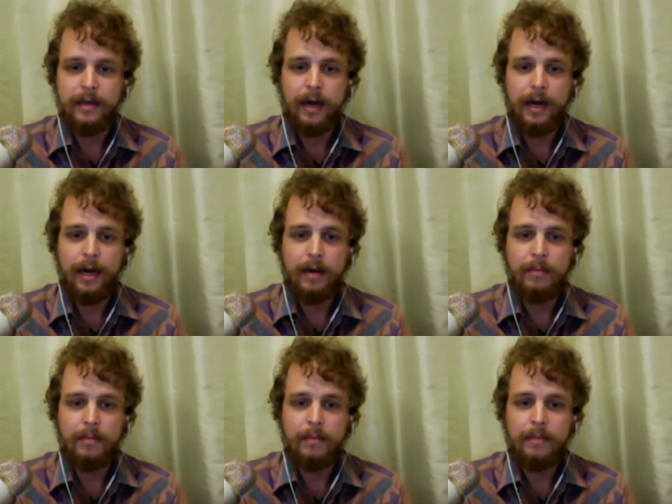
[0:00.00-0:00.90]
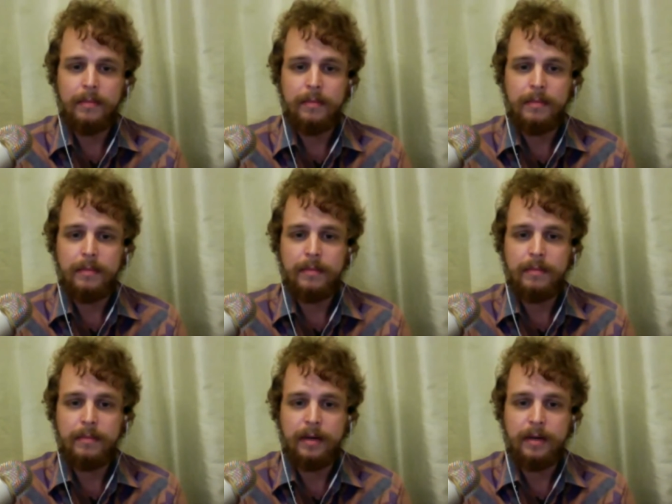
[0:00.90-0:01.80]
but
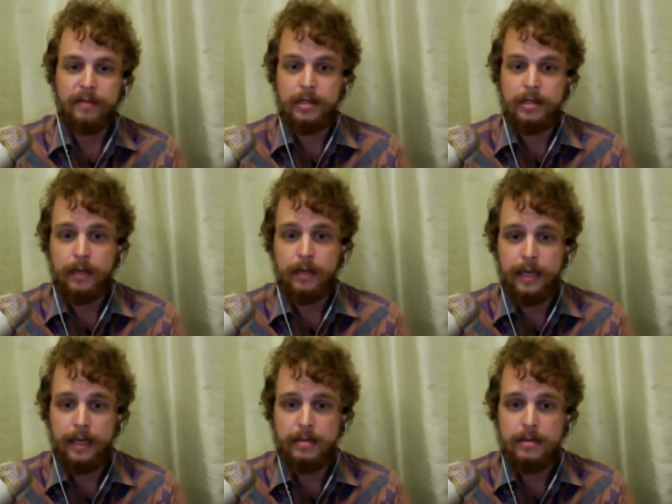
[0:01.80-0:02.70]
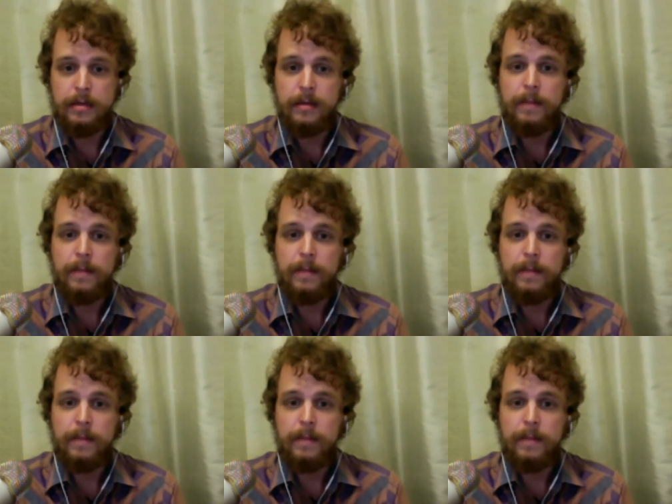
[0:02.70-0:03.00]
eventually is.